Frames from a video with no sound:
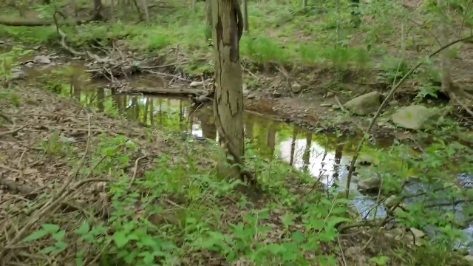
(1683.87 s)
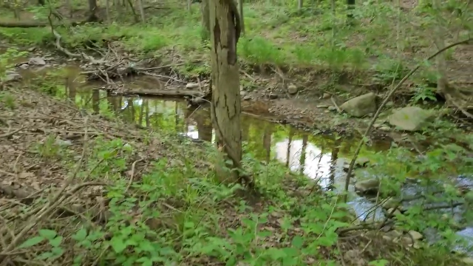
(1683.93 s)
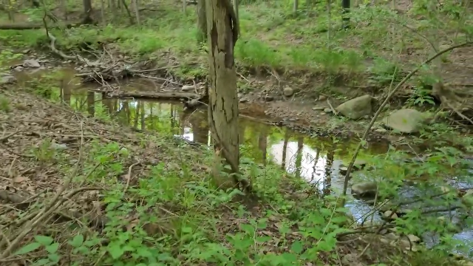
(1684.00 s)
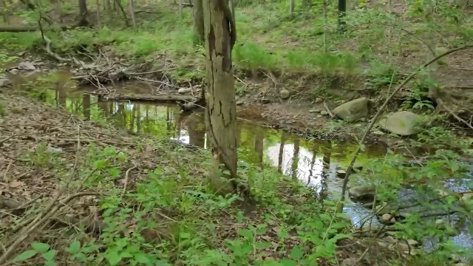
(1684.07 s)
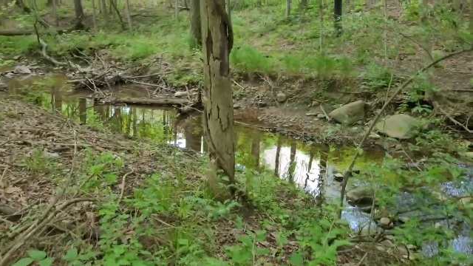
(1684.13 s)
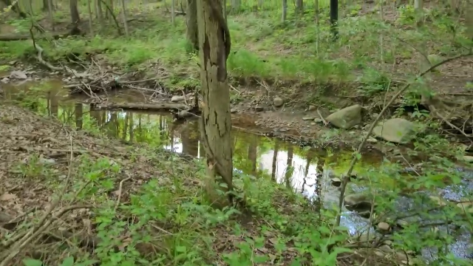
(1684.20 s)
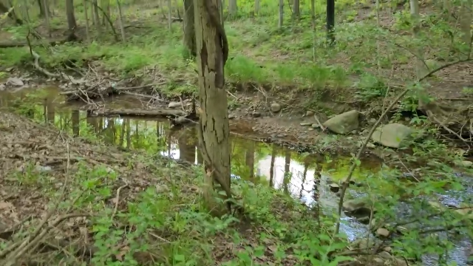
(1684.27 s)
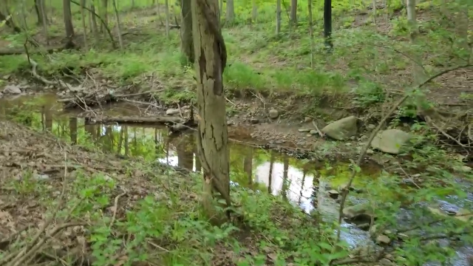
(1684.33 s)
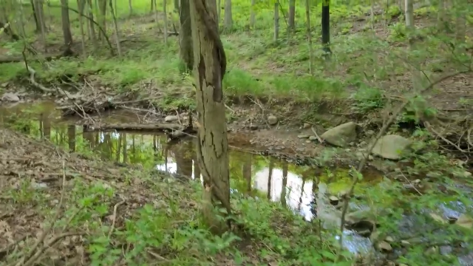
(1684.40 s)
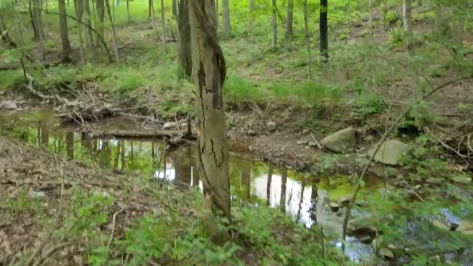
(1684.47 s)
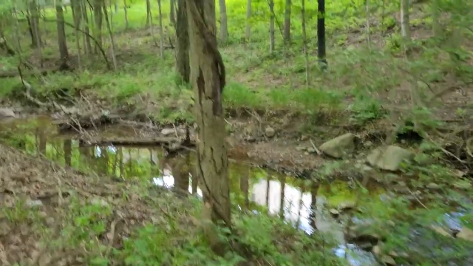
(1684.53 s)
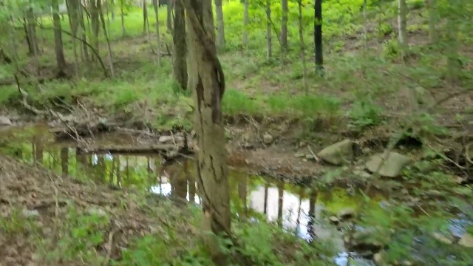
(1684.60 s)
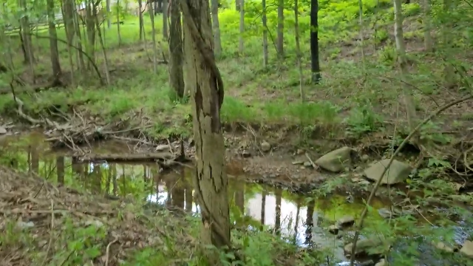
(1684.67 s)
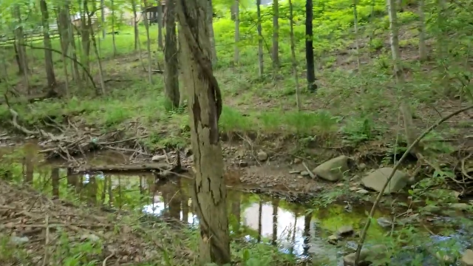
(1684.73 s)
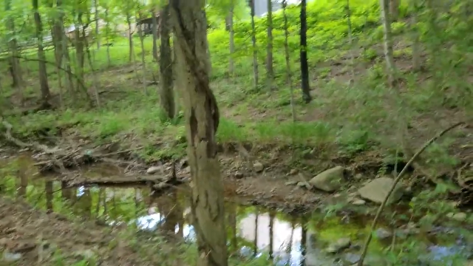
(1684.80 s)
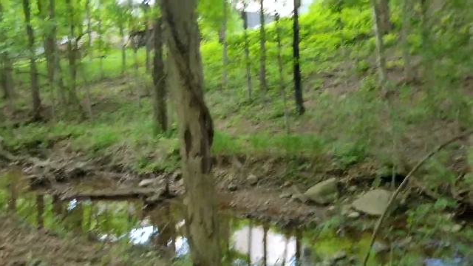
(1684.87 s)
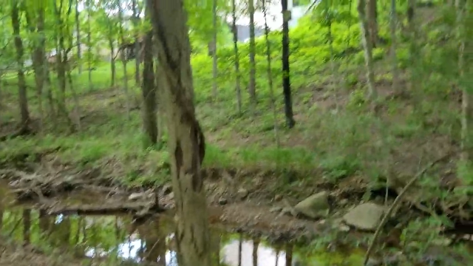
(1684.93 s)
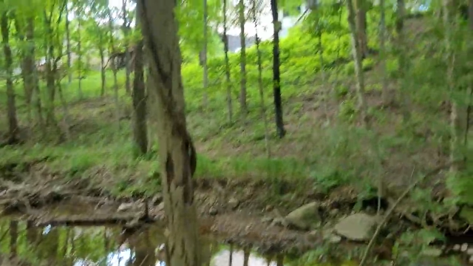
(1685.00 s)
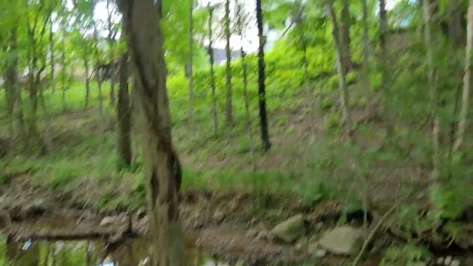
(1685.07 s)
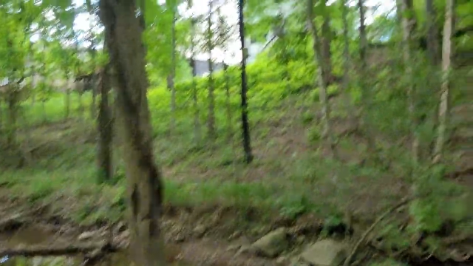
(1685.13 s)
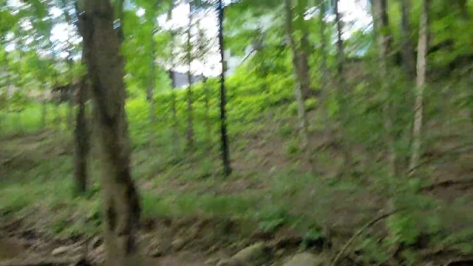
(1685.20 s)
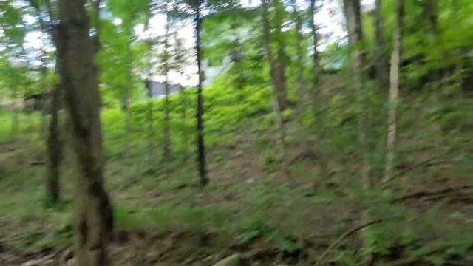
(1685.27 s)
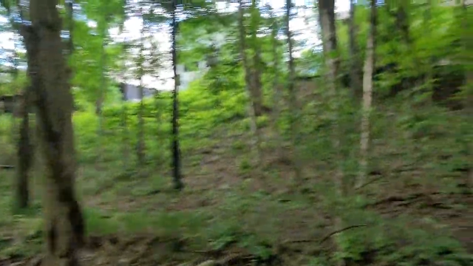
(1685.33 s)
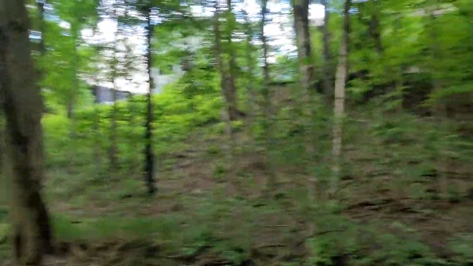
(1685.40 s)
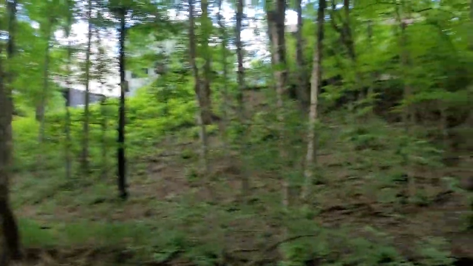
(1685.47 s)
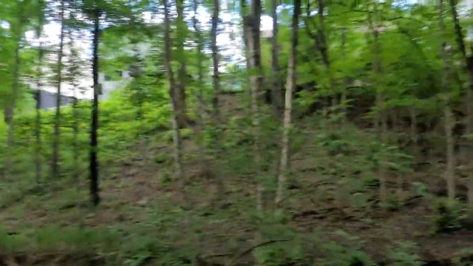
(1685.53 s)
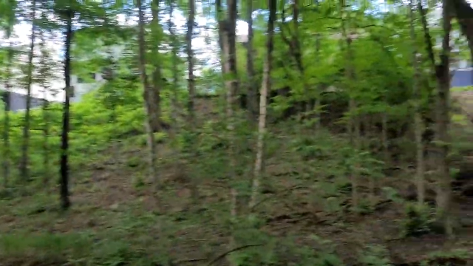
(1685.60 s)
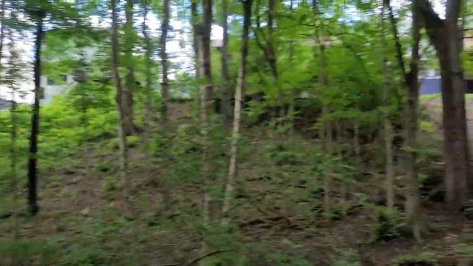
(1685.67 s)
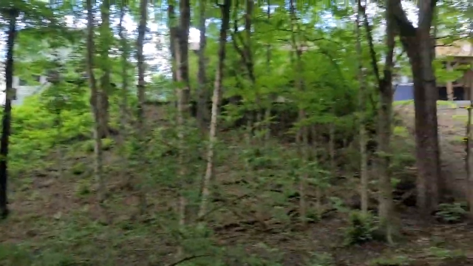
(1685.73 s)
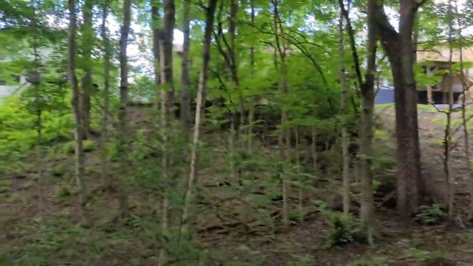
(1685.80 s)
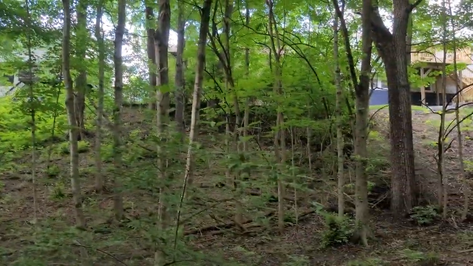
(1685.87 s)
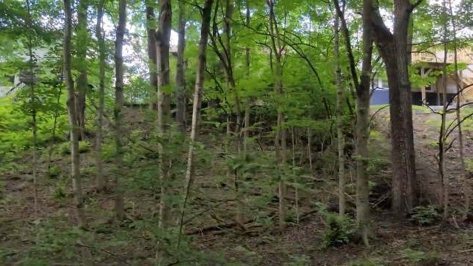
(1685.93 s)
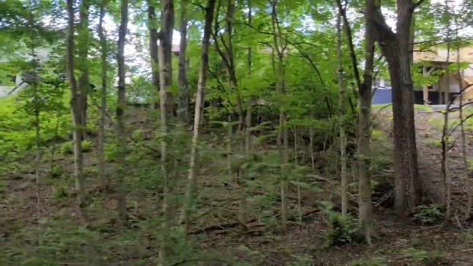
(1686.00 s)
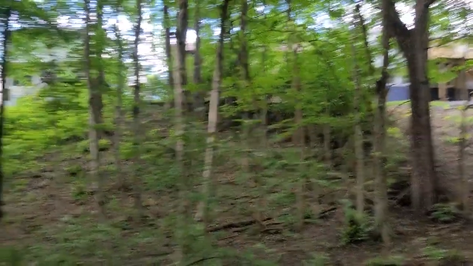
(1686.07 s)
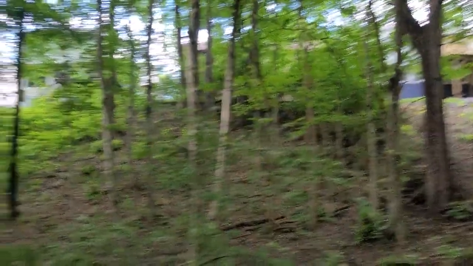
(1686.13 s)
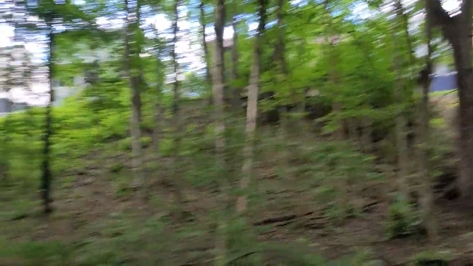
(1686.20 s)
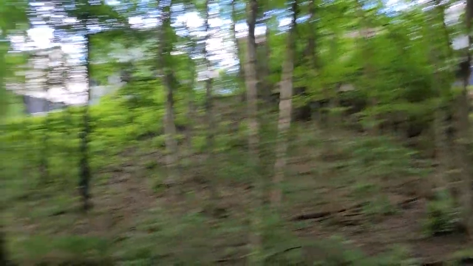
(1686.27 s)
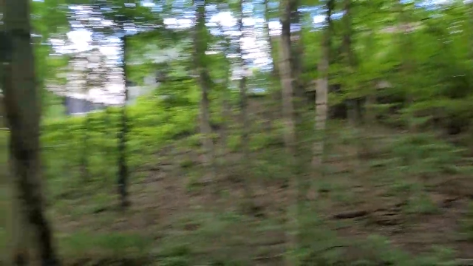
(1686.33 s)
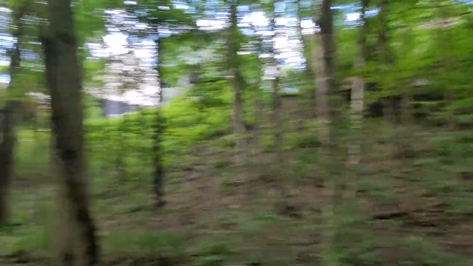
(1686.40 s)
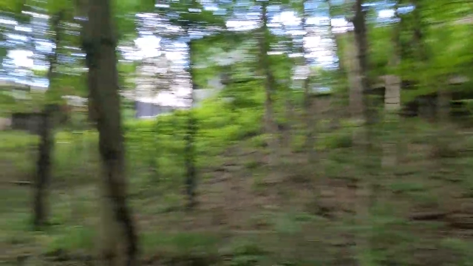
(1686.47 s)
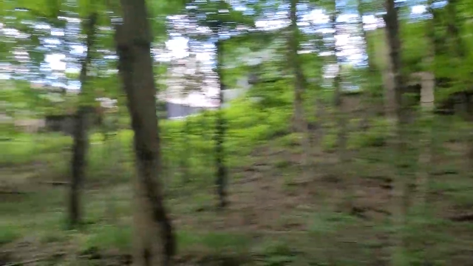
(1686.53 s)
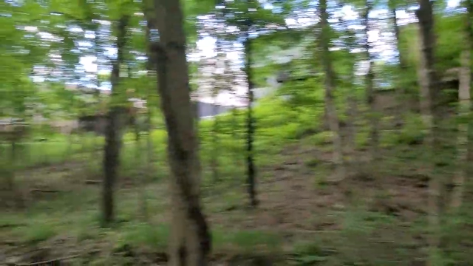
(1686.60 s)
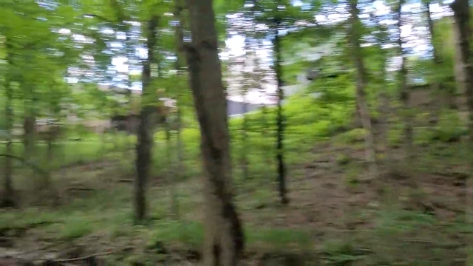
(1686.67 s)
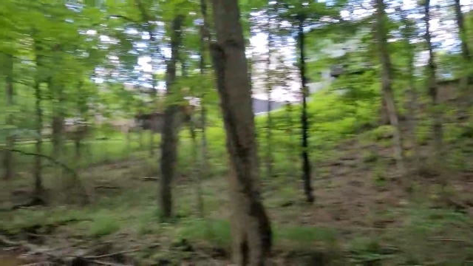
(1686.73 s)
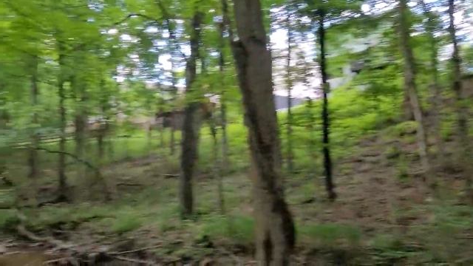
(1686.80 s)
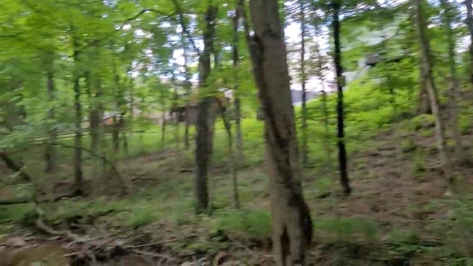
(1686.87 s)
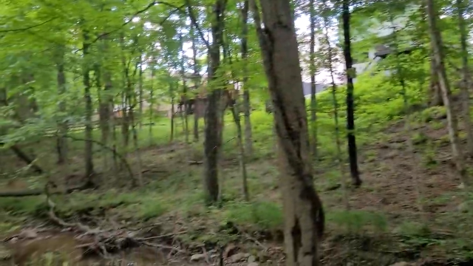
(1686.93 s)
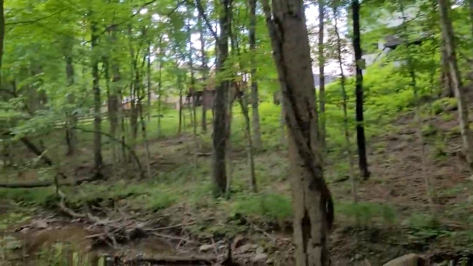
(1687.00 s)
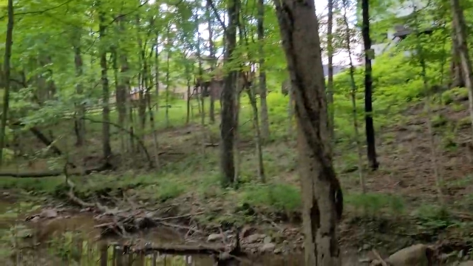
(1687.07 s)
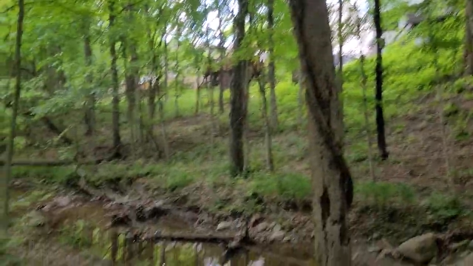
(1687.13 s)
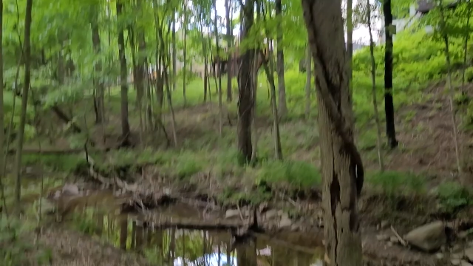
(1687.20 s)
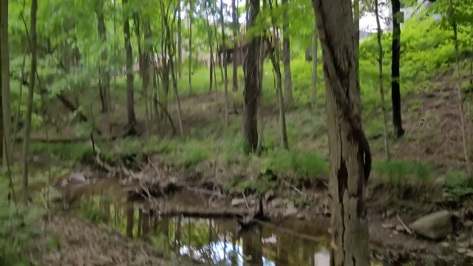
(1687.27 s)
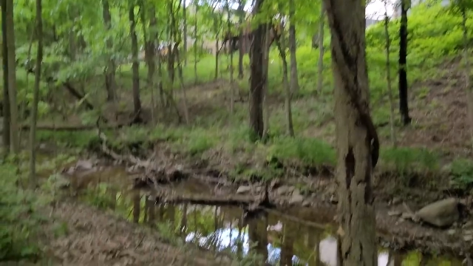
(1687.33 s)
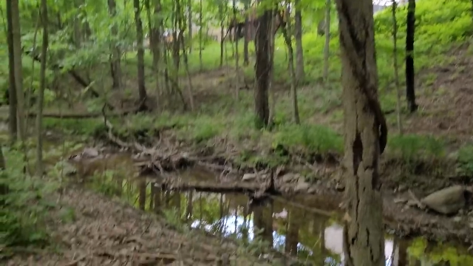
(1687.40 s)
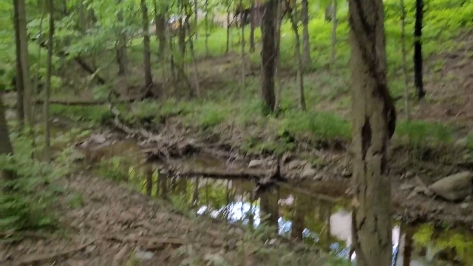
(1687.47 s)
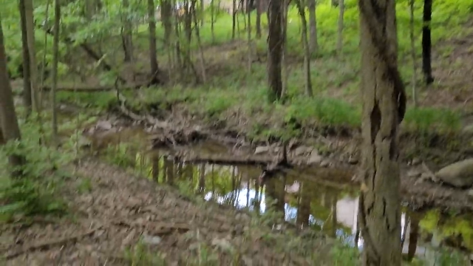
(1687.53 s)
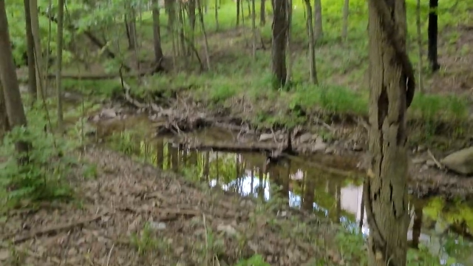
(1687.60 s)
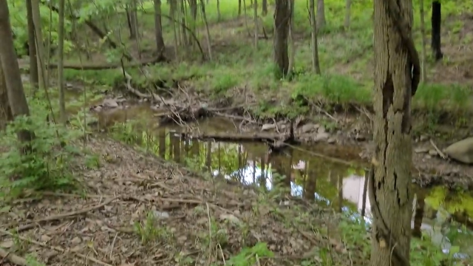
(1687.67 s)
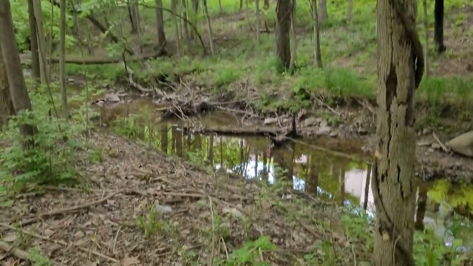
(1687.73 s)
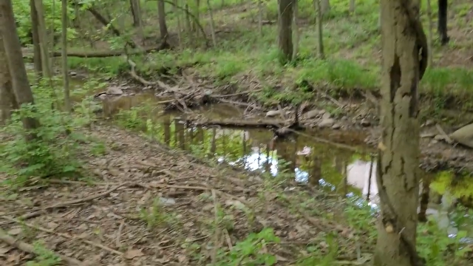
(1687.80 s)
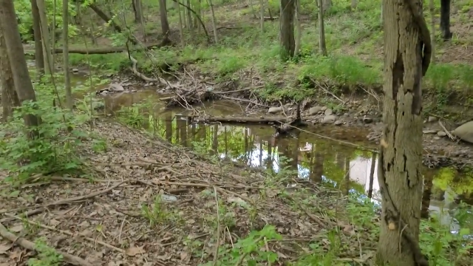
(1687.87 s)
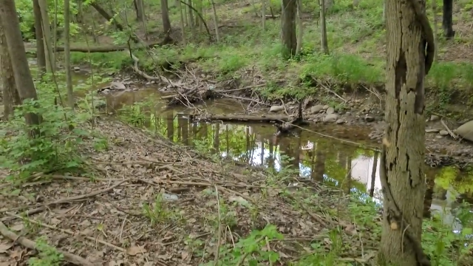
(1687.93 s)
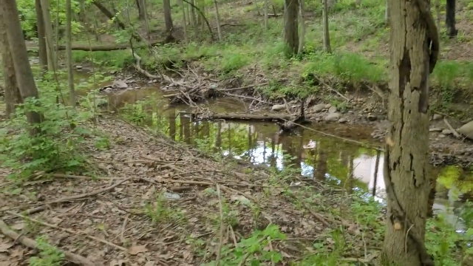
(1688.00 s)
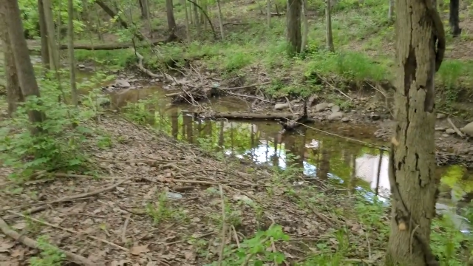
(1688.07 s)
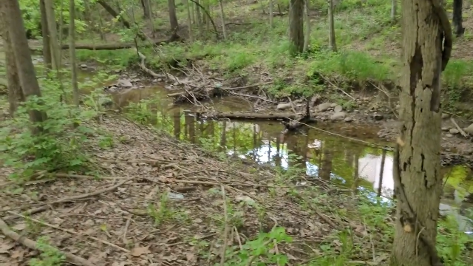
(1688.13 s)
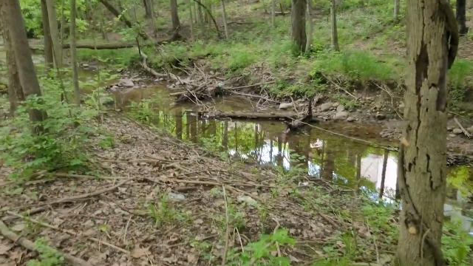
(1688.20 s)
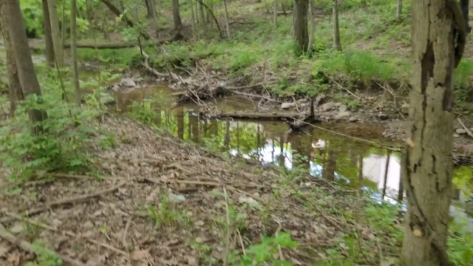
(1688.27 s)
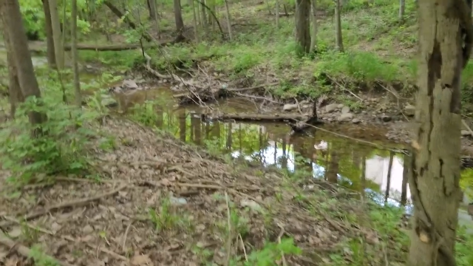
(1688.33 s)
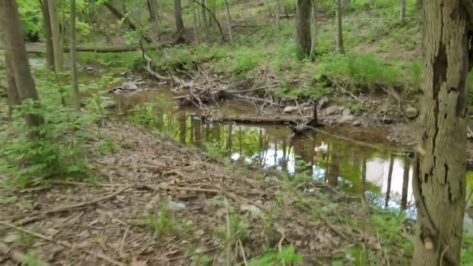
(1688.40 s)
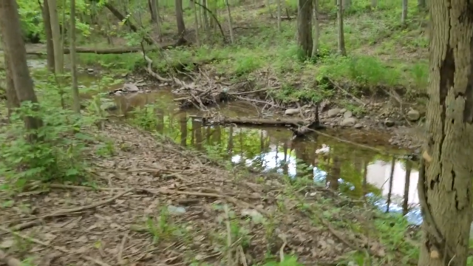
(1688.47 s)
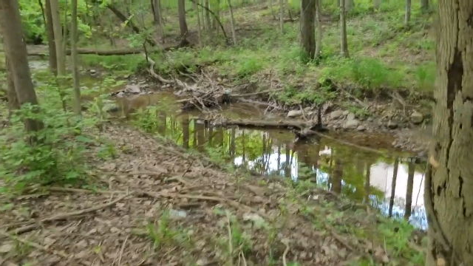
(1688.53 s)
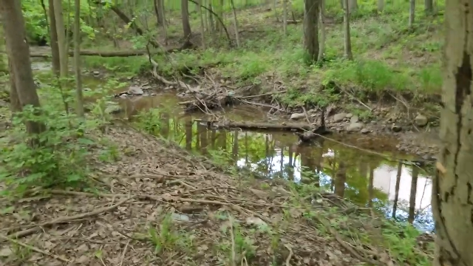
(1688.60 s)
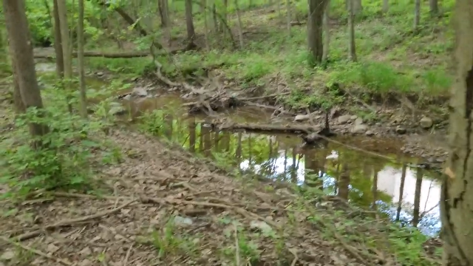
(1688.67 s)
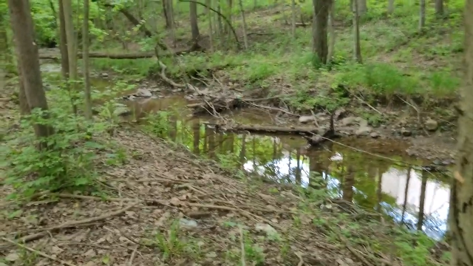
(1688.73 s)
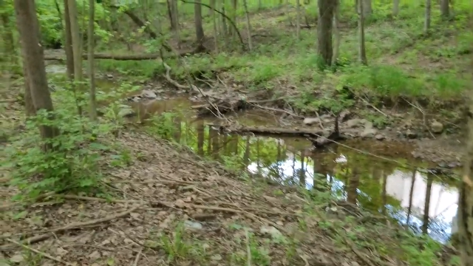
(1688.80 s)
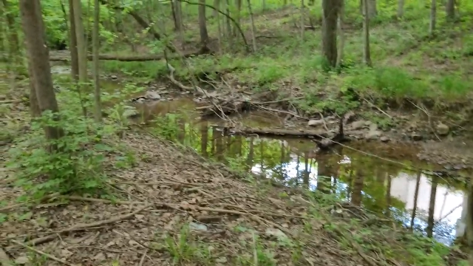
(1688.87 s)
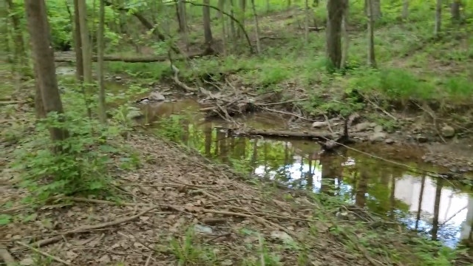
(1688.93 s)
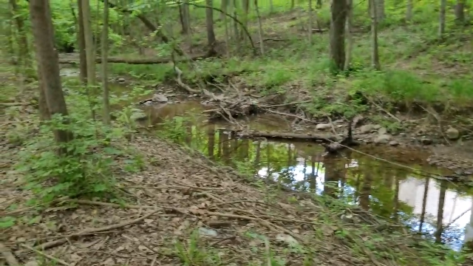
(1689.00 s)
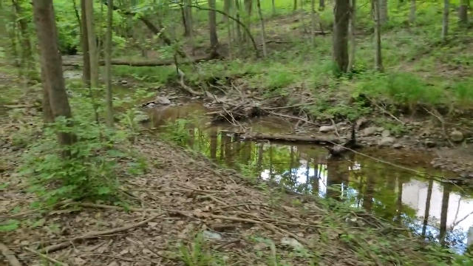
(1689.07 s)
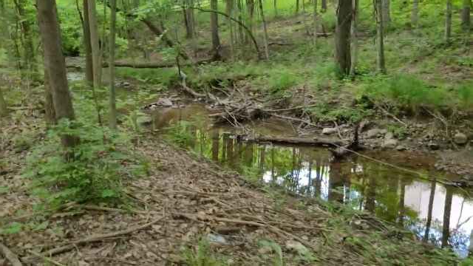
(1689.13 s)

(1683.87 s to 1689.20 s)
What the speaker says: [unreadable: no face in view]